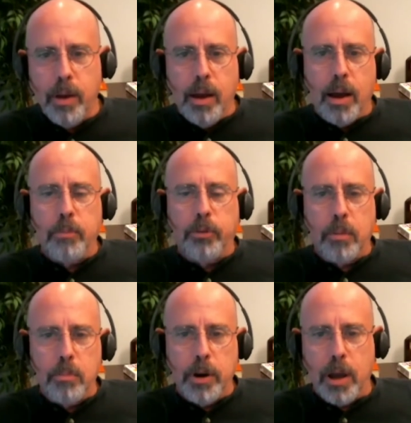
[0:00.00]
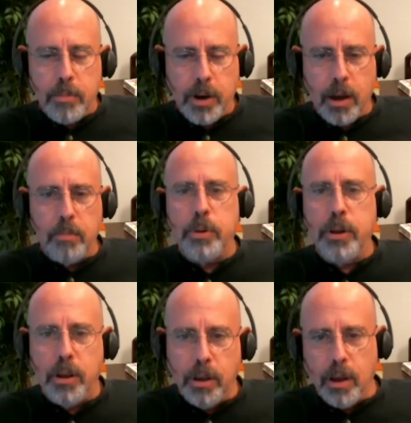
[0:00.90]
I'm somebody, I'm a
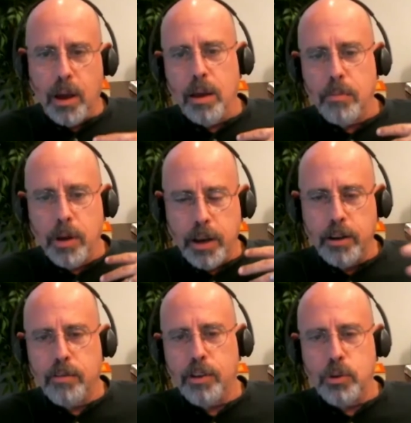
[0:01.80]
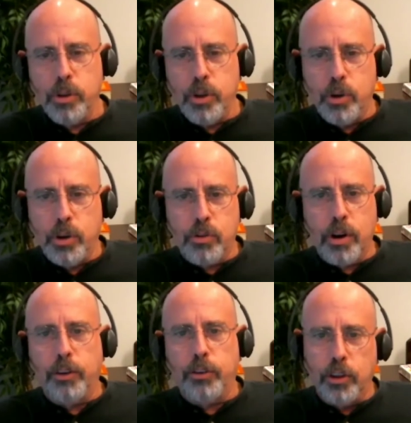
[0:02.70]
company, I'm an individual you can
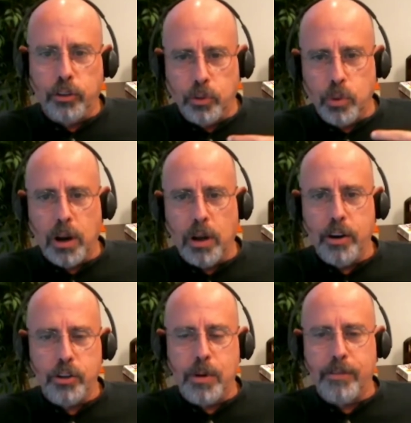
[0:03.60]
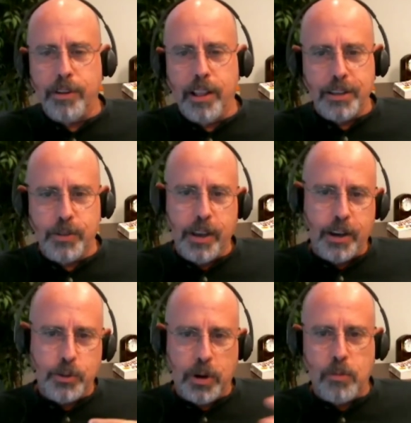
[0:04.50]
trust. This is here's my philosophy,
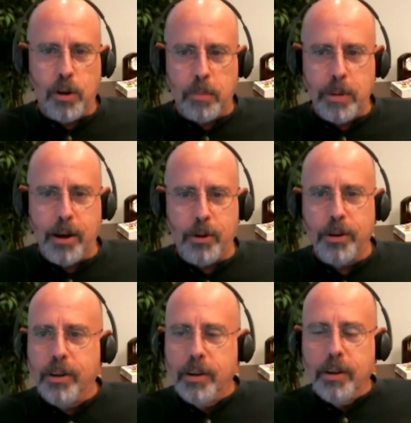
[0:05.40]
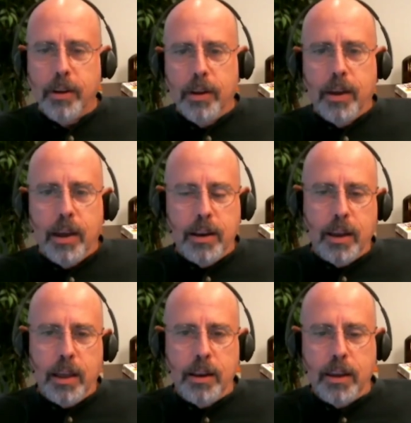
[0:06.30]
here's what I'm all about. And
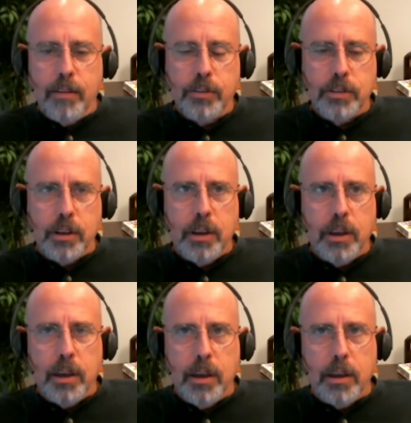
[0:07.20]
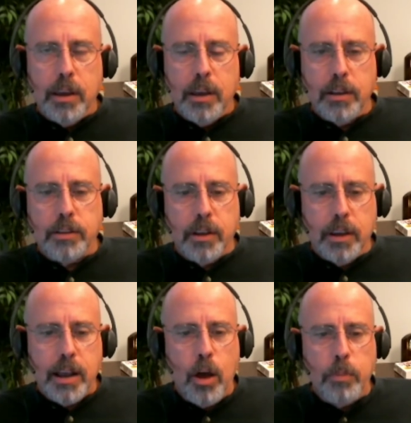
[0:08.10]

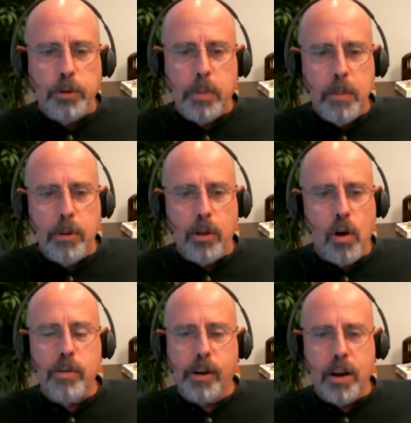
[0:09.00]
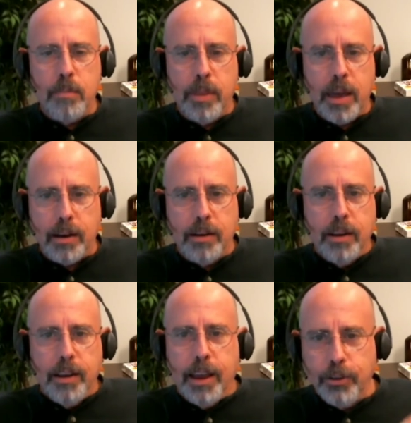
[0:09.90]
it helps people overcome that
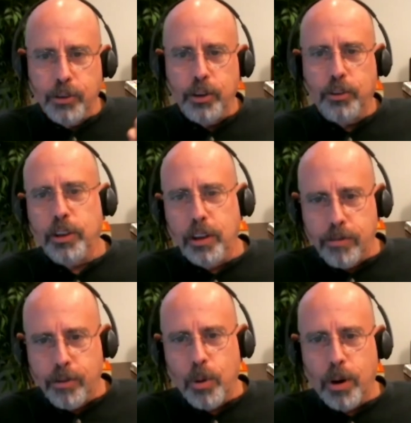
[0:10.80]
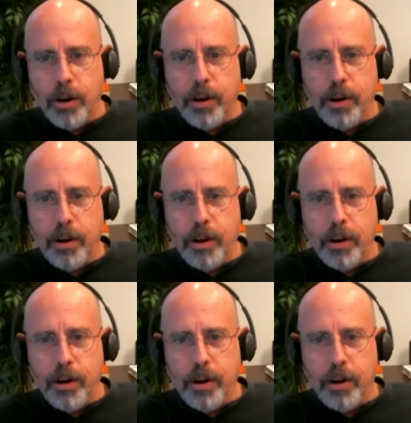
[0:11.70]
hesitancy for